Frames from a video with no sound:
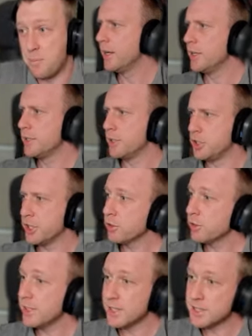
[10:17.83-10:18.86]
So
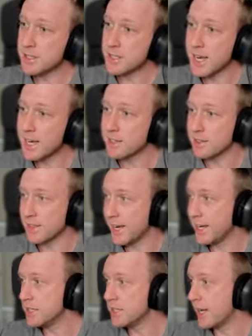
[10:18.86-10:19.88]
generally, this is how the
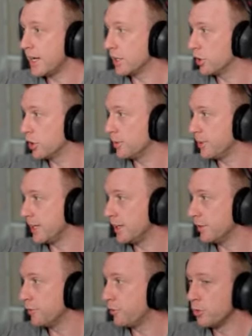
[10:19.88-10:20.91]
lanes are going to be
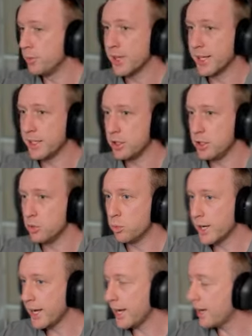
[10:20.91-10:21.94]
formulated. You
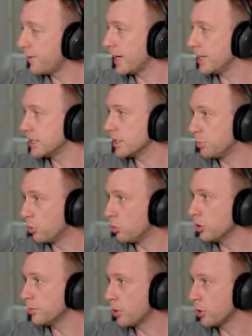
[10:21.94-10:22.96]
want to have a
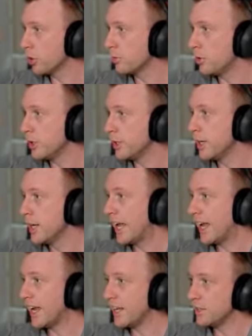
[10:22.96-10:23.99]
support Pokemon
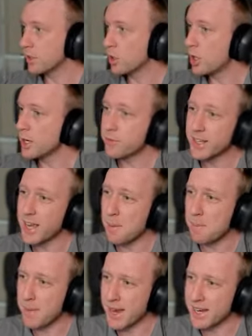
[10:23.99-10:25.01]
and kind of like a
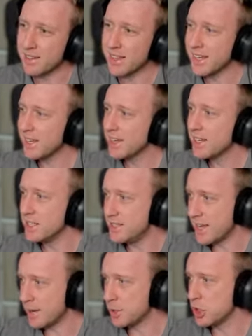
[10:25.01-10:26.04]
melee
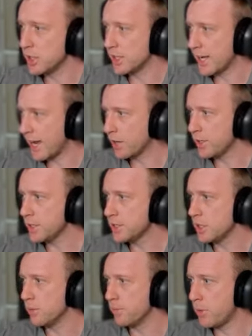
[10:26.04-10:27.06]
damaging carry.
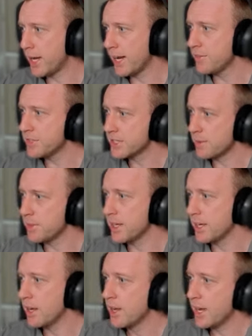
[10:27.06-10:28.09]
So you might have
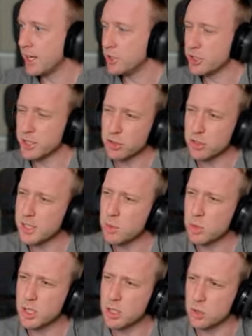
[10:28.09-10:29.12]
something, and generally you
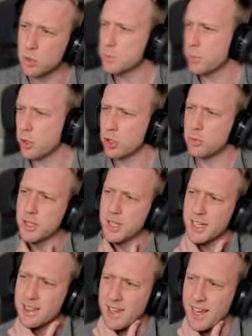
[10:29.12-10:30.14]
want to use Pokemon
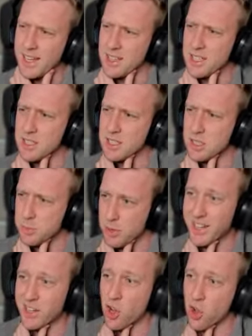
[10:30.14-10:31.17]
in lane that
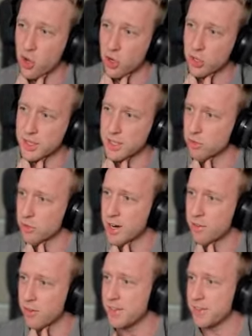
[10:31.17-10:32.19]
spike early,
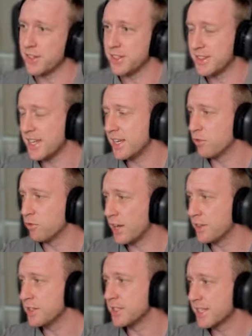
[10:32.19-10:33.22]
right, rather
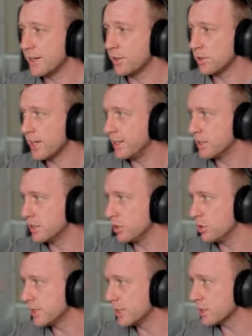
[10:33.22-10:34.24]
than scale late. So
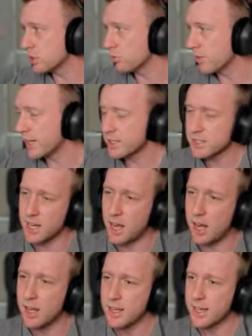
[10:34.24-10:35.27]
using a
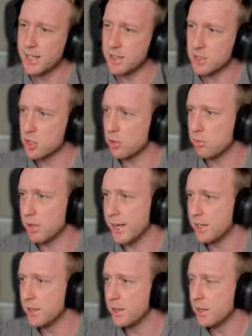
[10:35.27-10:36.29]
Tyranitar in the top
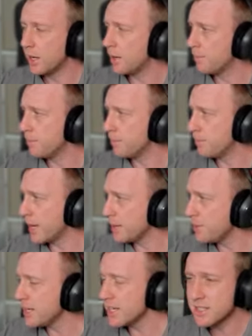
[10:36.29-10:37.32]
lane
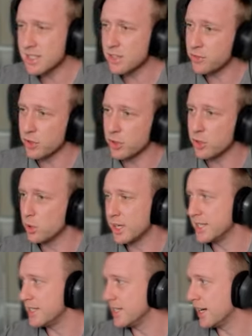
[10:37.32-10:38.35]
maybe isn't a very good
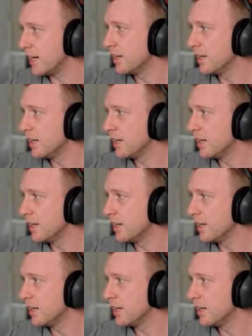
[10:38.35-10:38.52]
idea.